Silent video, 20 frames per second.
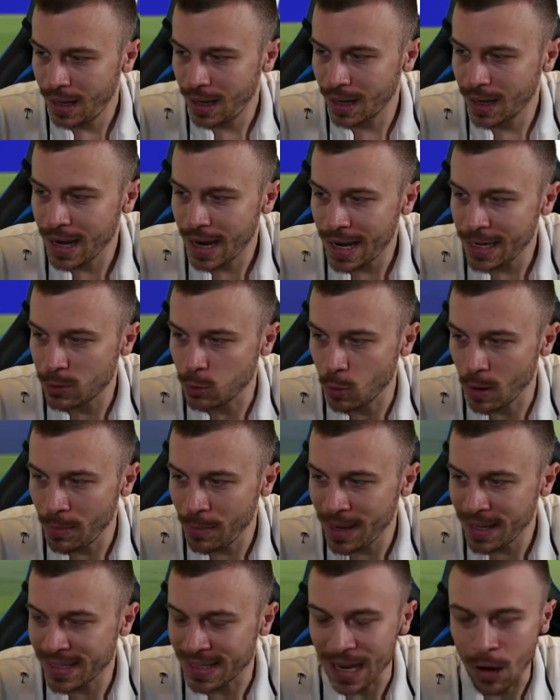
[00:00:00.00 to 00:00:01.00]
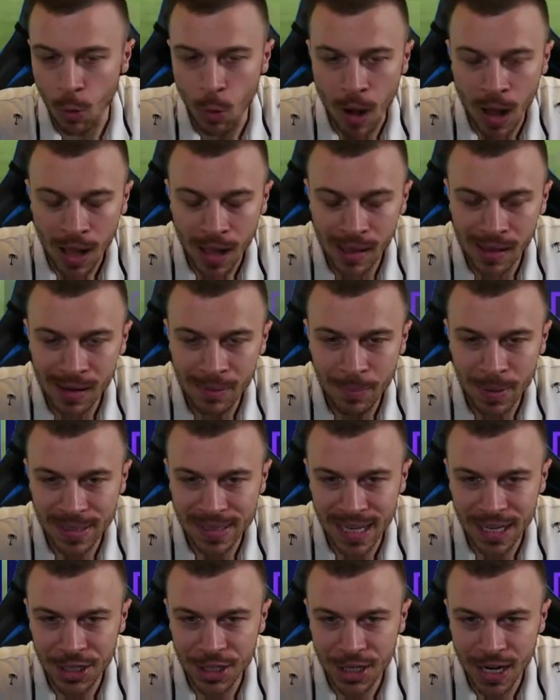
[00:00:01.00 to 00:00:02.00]
Guys, we miss a
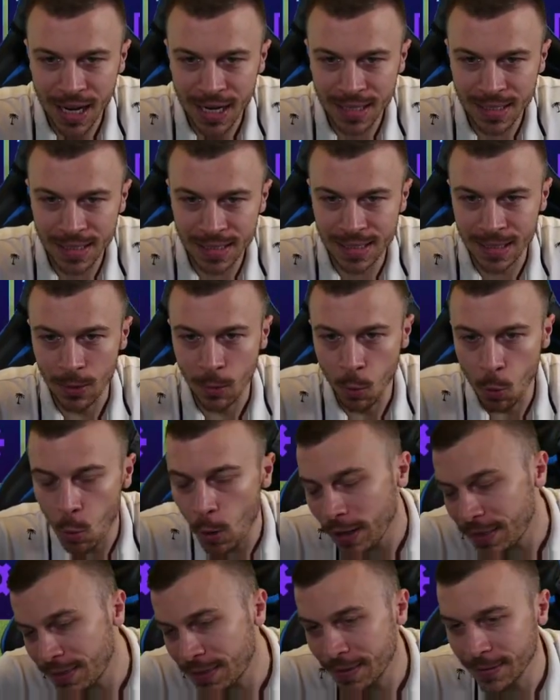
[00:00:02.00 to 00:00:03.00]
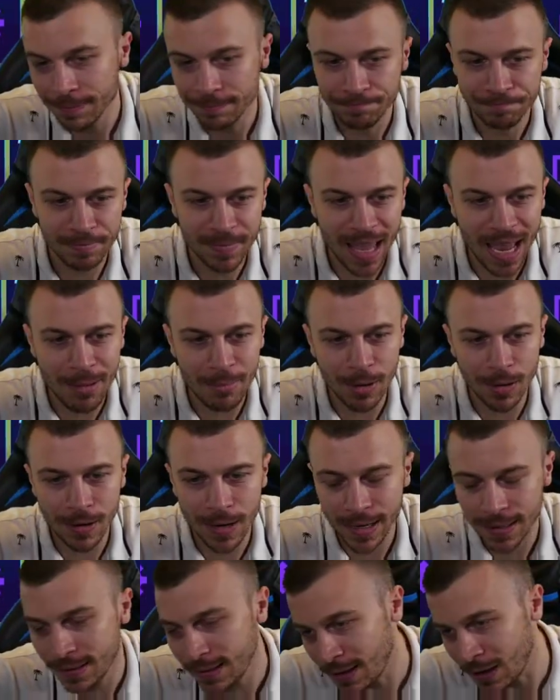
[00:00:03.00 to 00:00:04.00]
100% chance with Neymar,
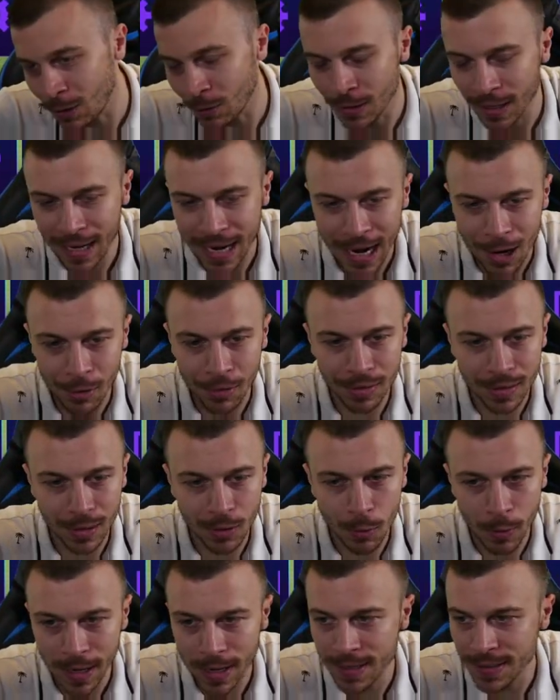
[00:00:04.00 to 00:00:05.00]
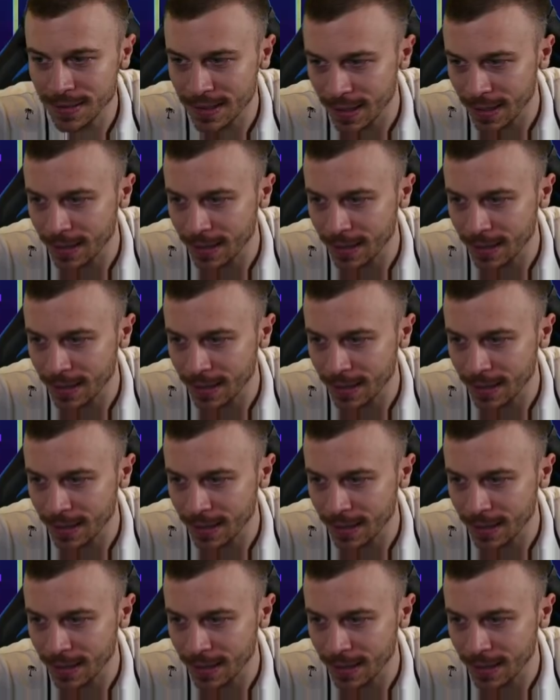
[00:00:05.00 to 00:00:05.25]
and on the counter we concede